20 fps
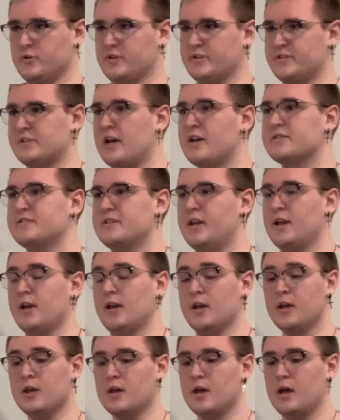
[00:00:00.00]

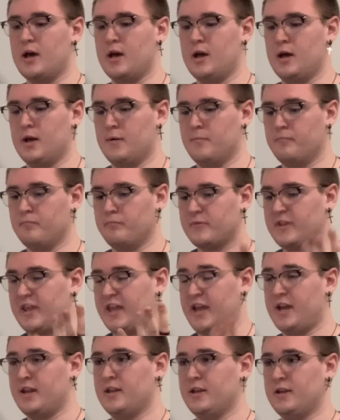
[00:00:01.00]
discussing,
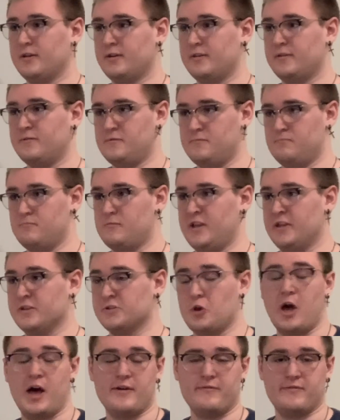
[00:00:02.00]
Hannah is
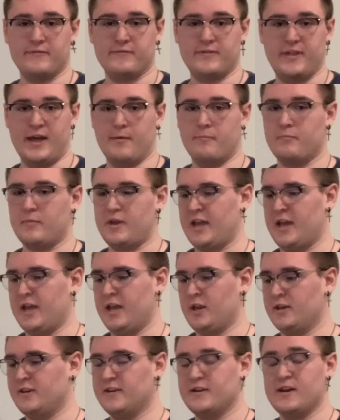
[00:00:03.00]
off of them
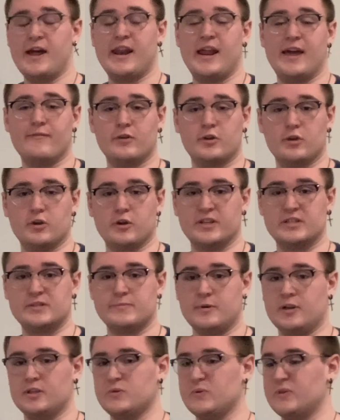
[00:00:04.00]
and did not have a good
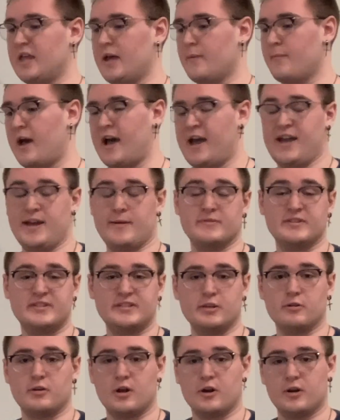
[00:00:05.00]
experience with them. I am
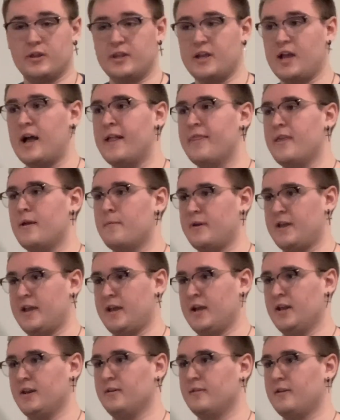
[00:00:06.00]
still currently on them
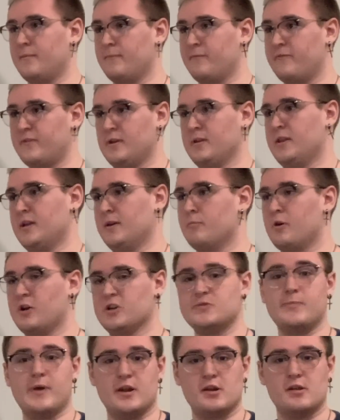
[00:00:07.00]
and am feeling
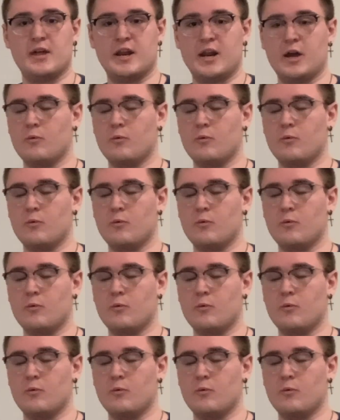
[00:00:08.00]
much better than I